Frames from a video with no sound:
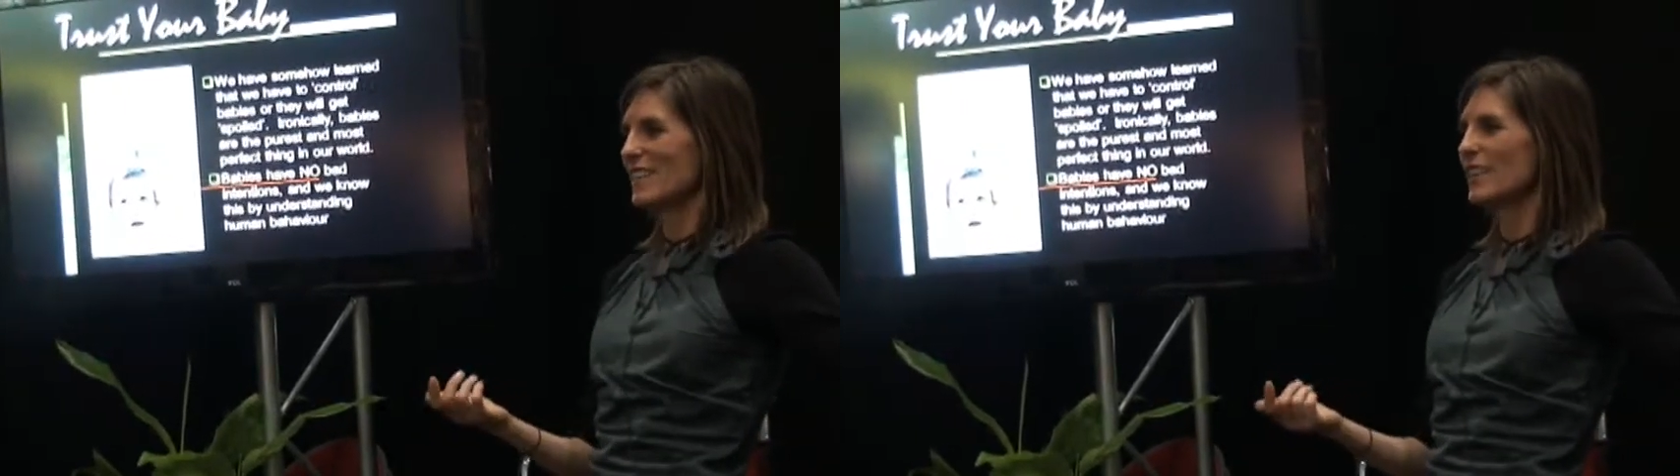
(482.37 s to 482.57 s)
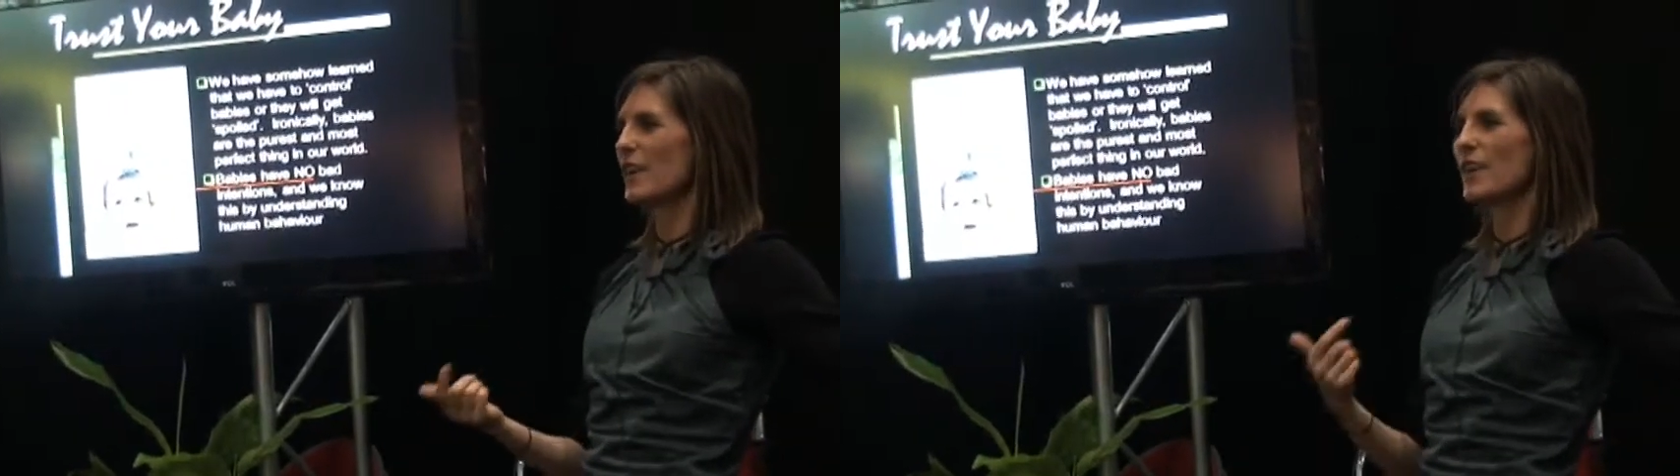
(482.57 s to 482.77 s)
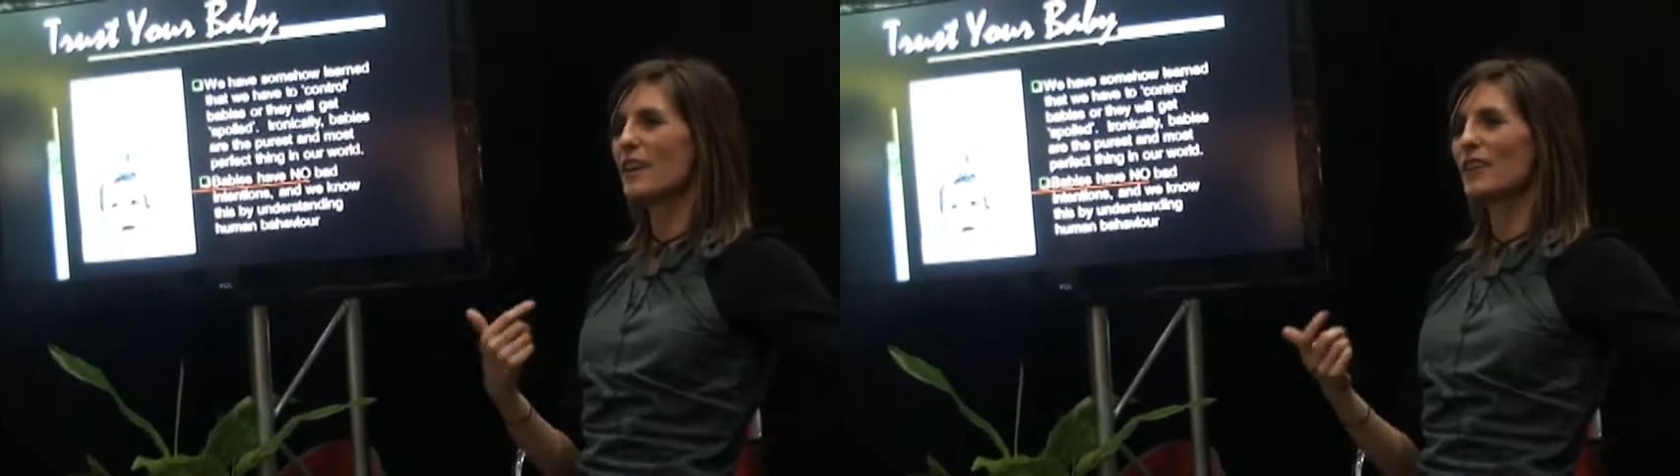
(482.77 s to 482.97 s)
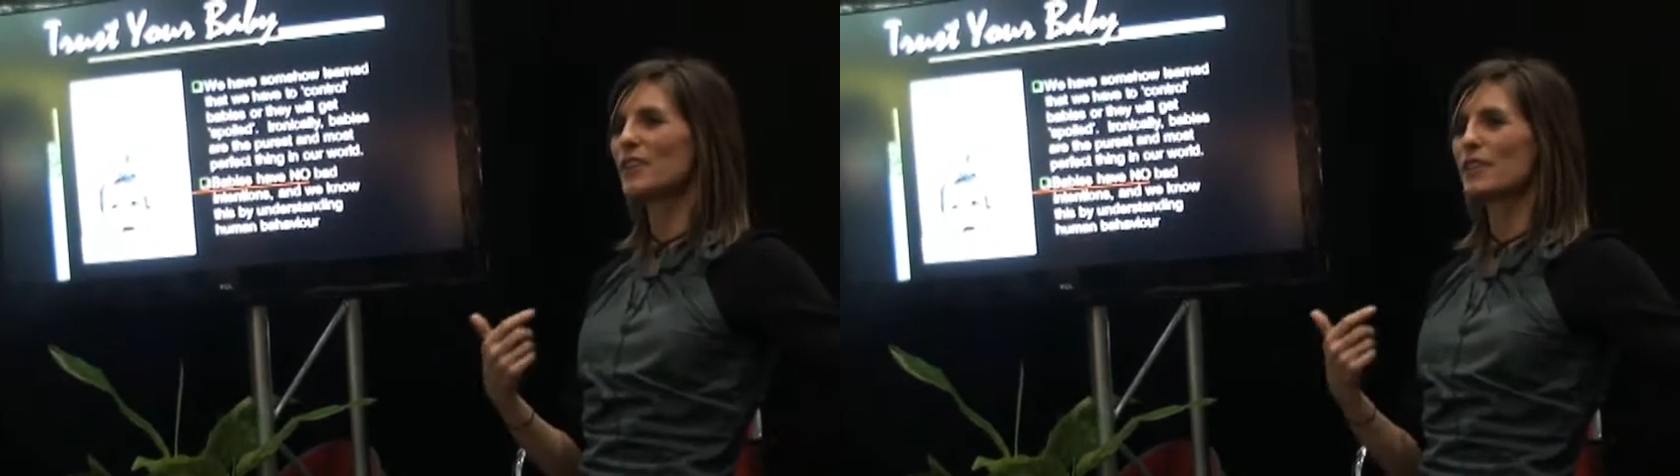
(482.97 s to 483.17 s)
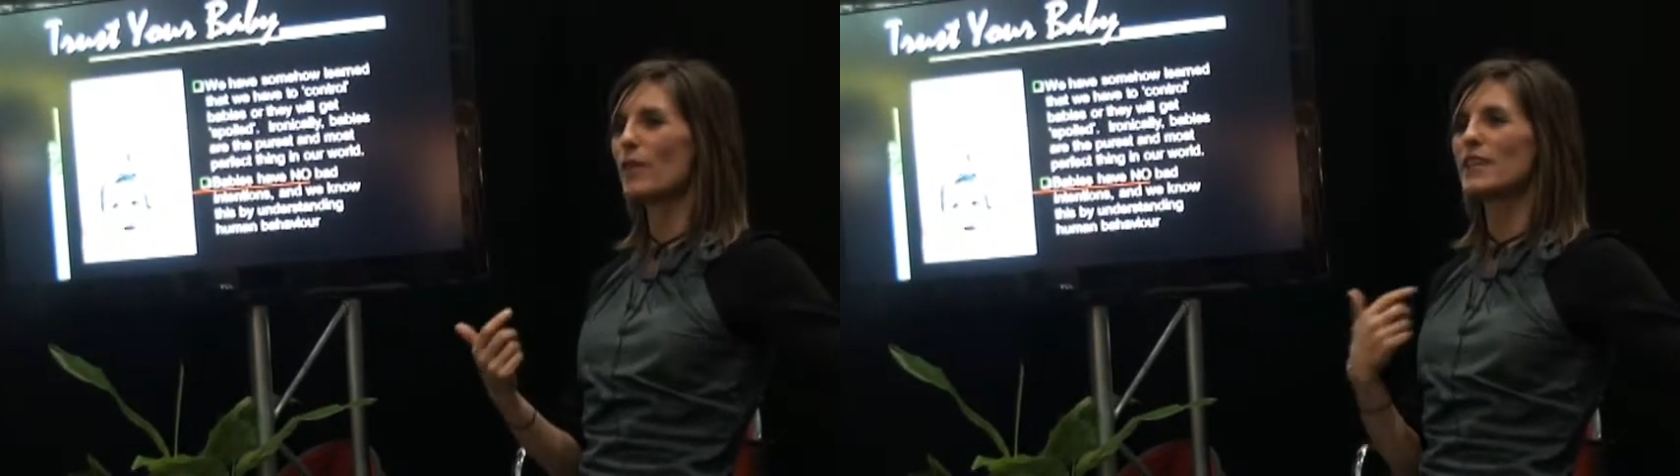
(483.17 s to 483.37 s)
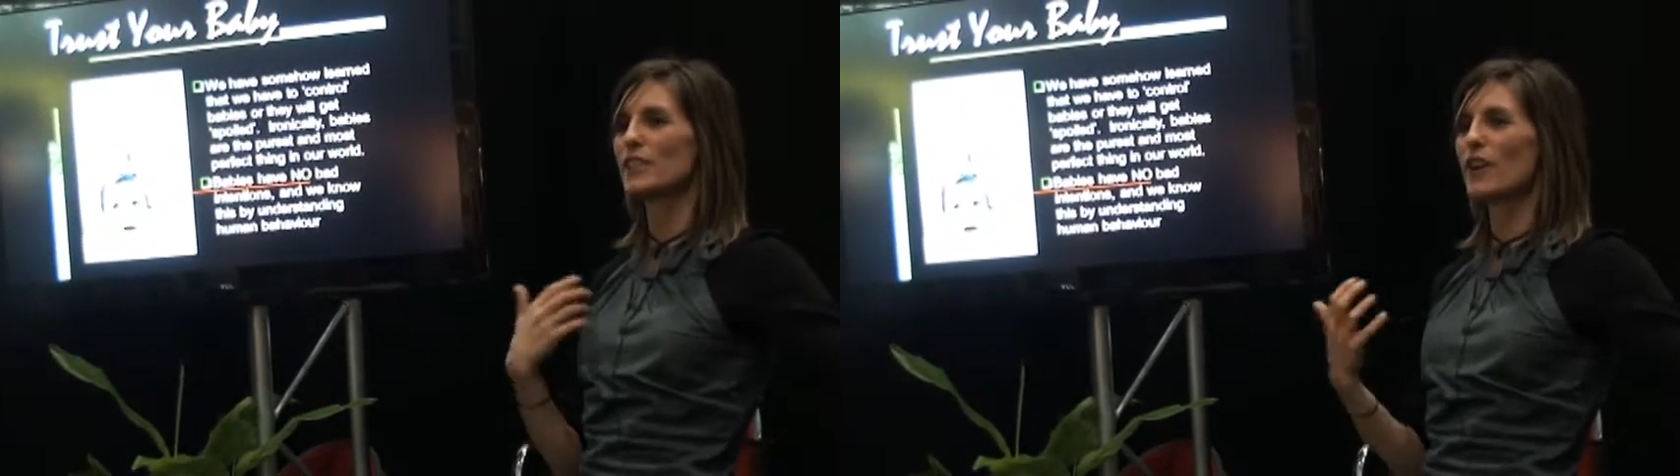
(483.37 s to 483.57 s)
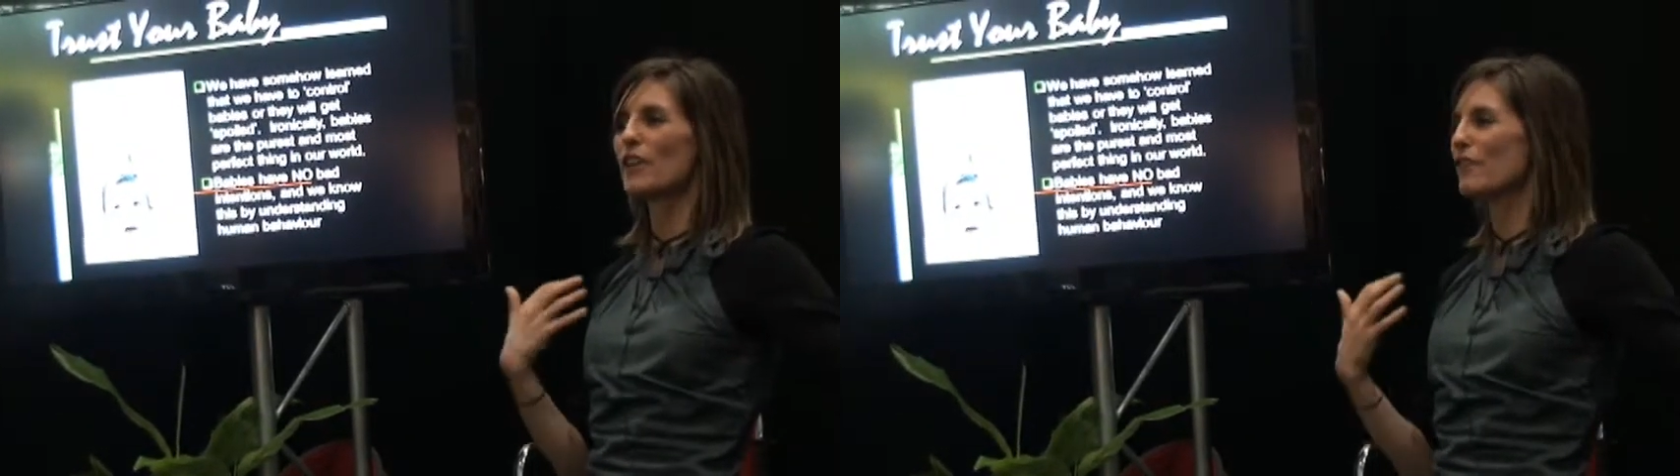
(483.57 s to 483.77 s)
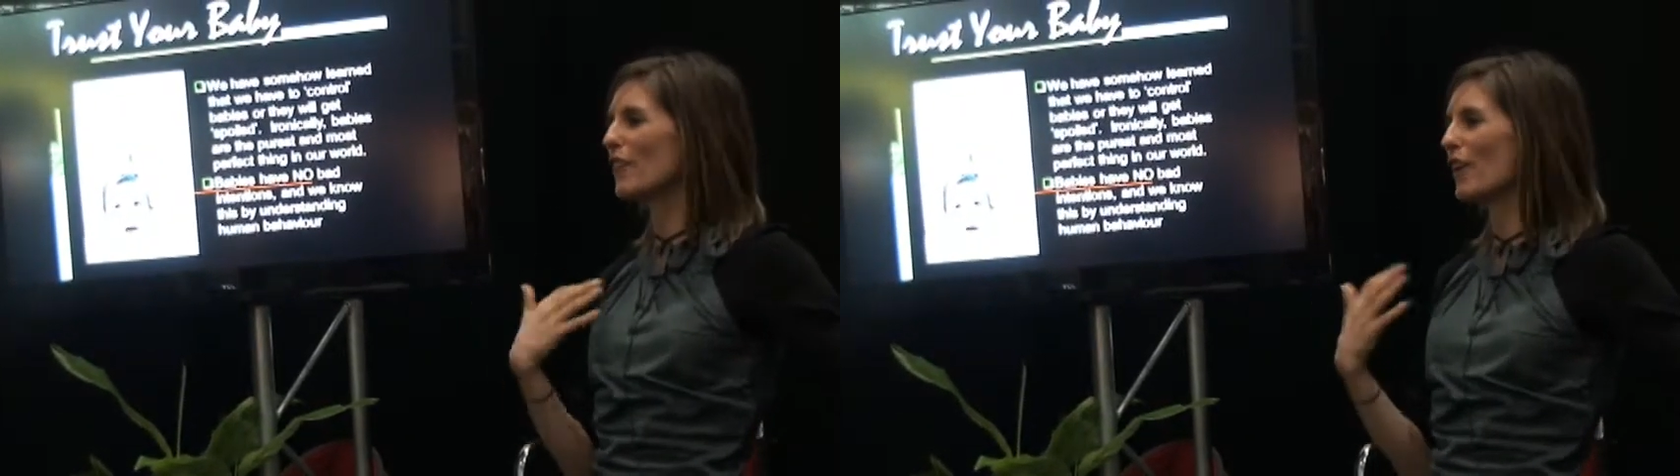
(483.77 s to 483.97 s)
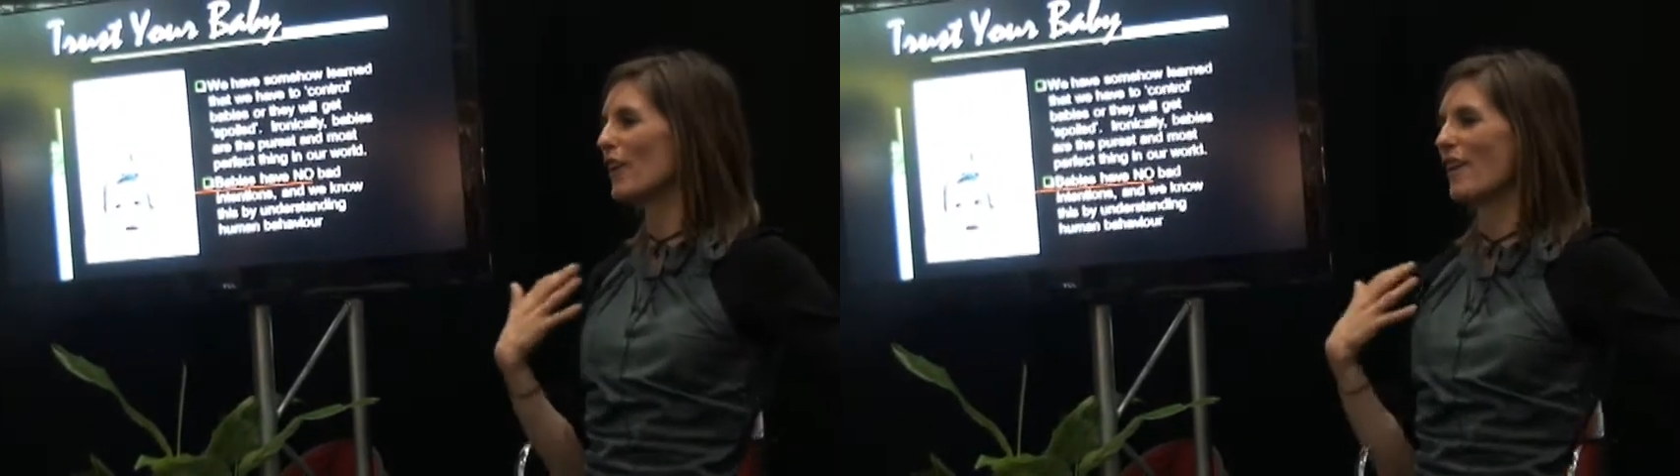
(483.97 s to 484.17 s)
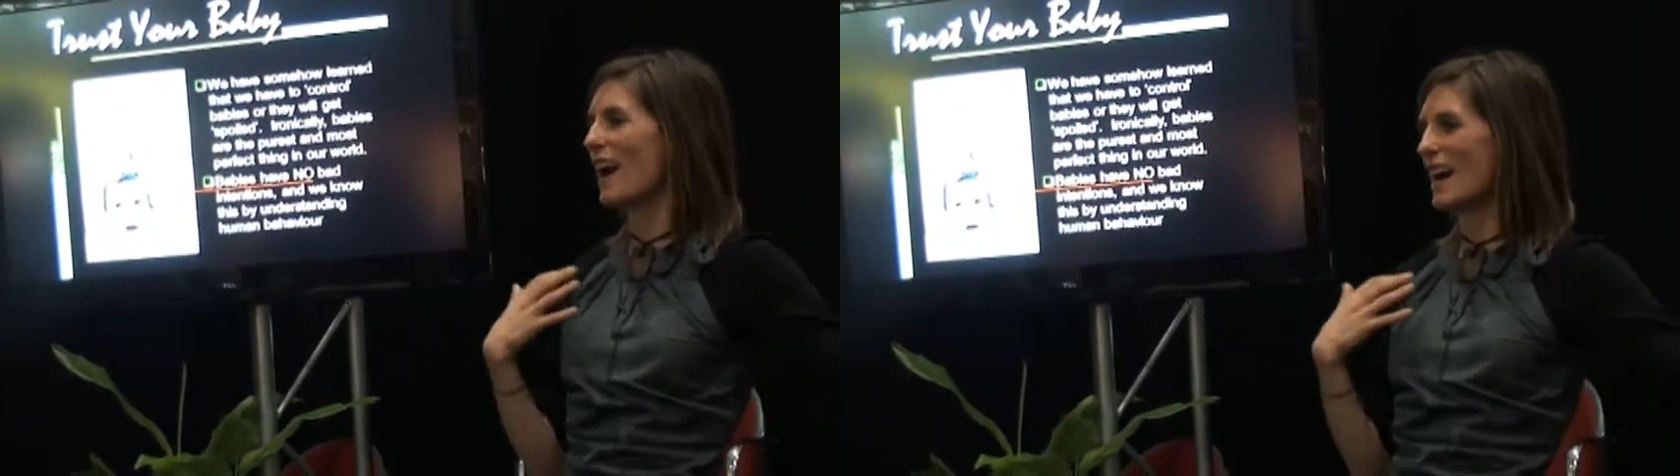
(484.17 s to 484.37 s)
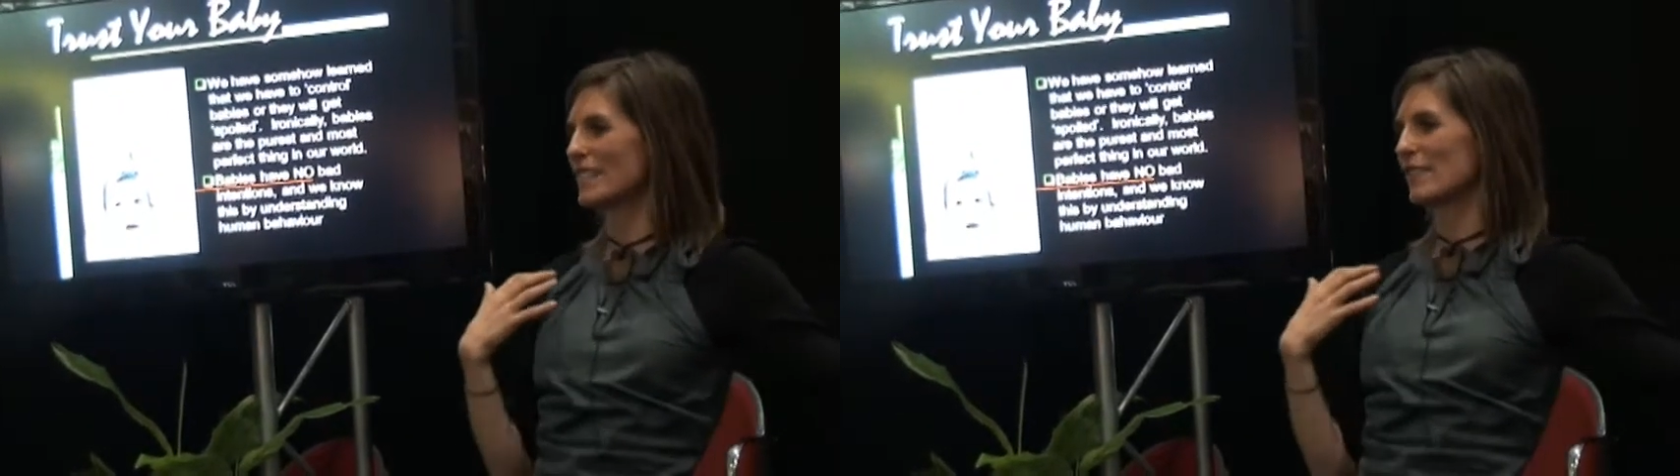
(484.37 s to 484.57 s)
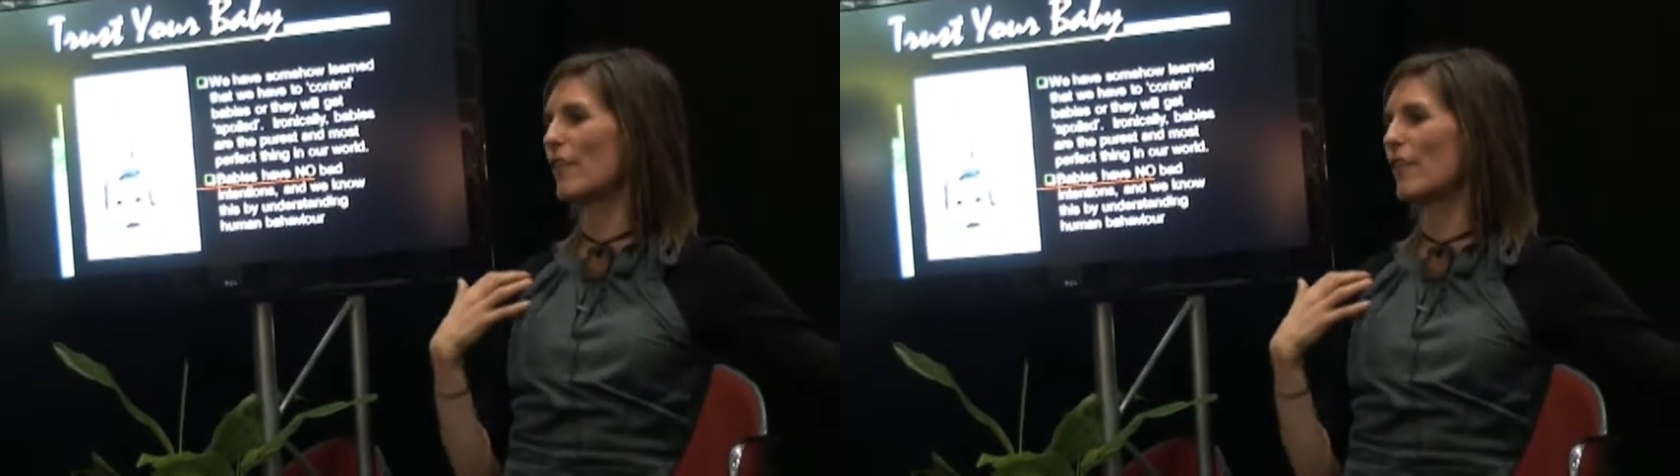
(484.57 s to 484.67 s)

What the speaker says: You know, in lots of ways, don't follow us,